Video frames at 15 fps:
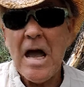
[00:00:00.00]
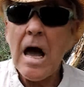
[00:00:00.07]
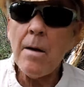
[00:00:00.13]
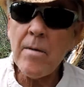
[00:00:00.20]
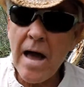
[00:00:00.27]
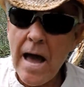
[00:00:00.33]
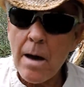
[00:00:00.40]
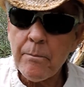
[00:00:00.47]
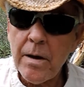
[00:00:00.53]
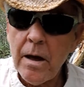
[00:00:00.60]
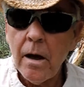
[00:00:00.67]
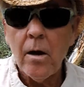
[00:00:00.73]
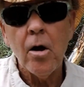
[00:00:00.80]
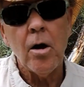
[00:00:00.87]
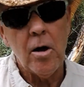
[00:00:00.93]
I'm
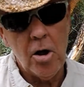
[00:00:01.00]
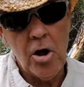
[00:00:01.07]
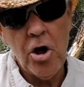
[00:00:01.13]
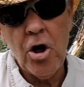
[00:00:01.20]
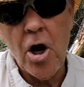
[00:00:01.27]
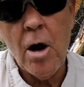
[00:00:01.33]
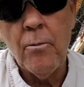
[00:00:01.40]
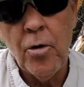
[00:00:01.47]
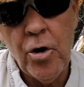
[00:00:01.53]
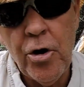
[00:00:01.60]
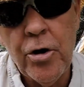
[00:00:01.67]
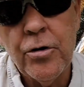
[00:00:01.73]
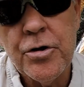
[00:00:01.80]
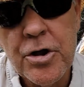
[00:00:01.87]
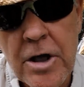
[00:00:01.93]
happy and I'm a
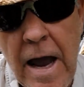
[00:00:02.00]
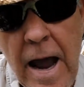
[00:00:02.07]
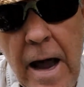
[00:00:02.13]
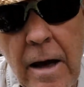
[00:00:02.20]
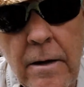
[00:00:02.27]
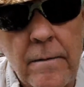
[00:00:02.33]
little sad.